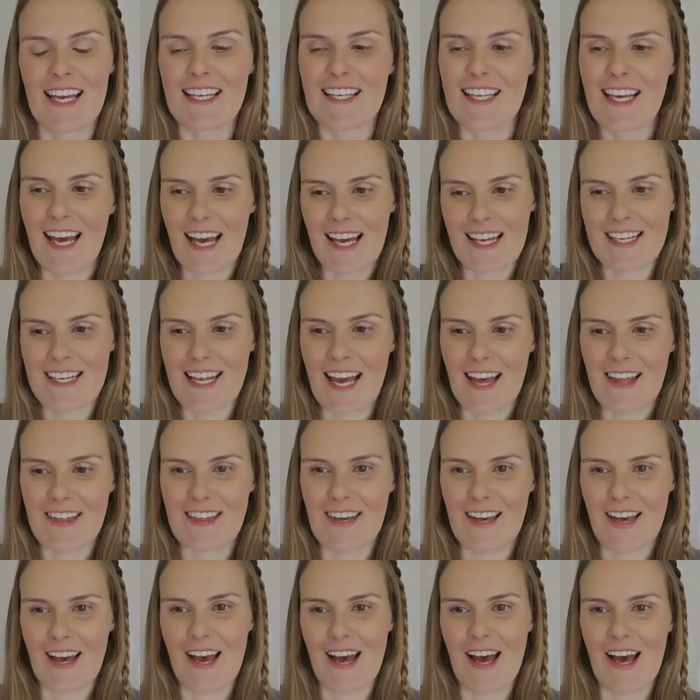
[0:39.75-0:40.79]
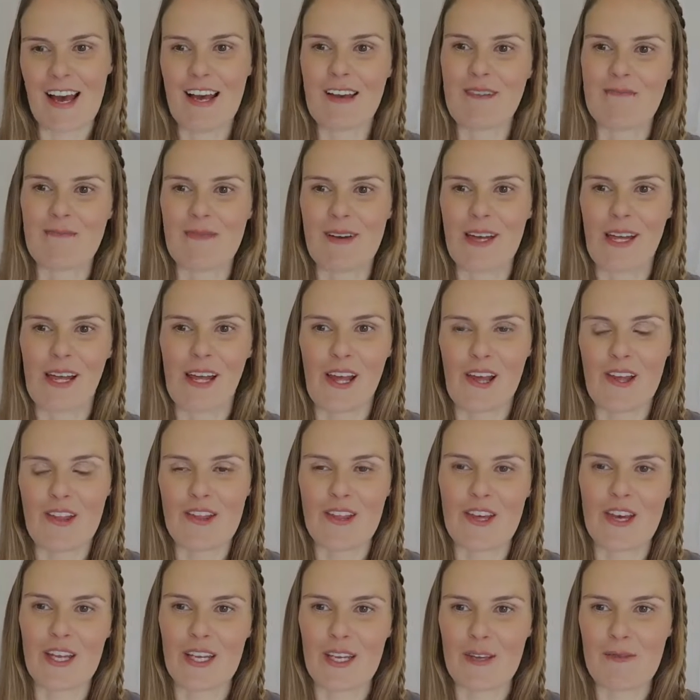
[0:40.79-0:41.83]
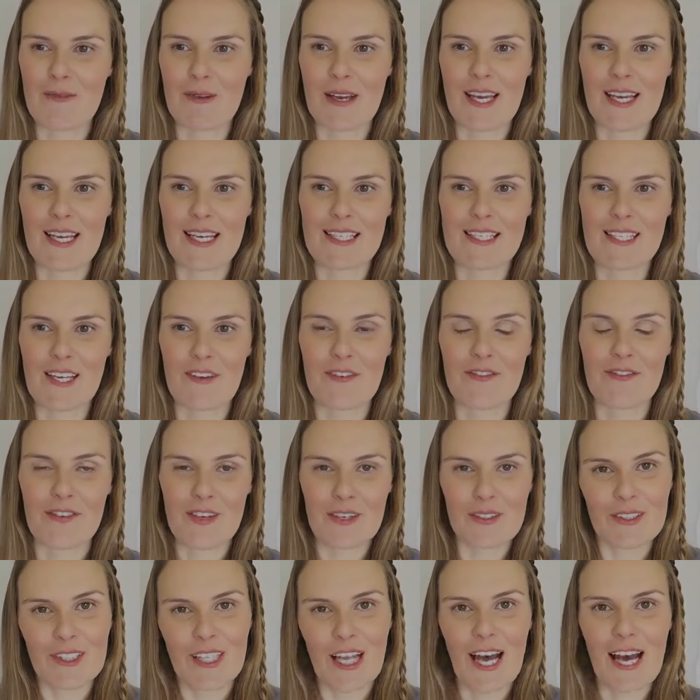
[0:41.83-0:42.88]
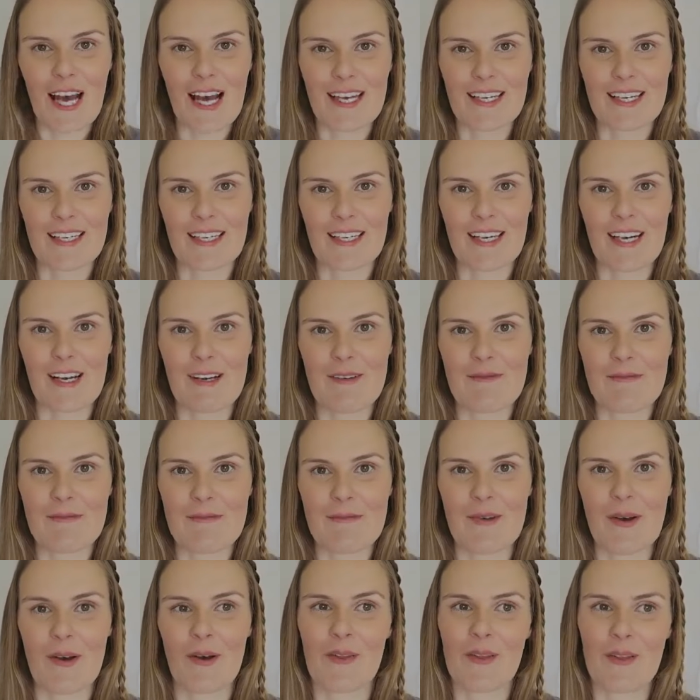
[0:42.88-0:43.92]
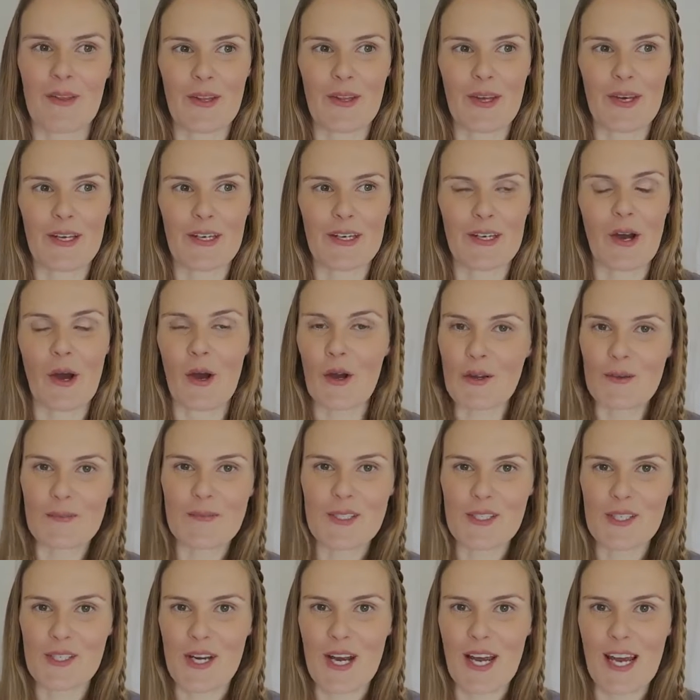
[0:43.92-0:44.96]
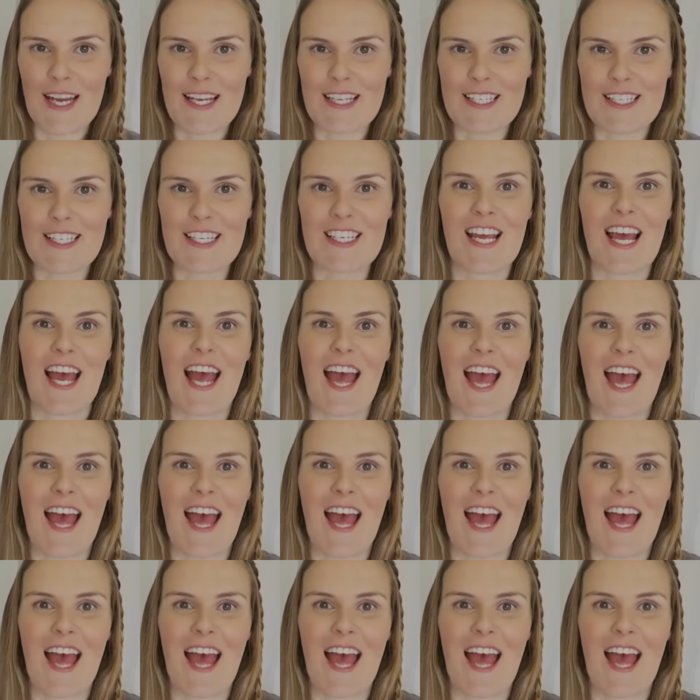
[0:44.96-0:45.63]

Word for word: yeah now that I'm 30 weeks I feel like I'm on the home stretch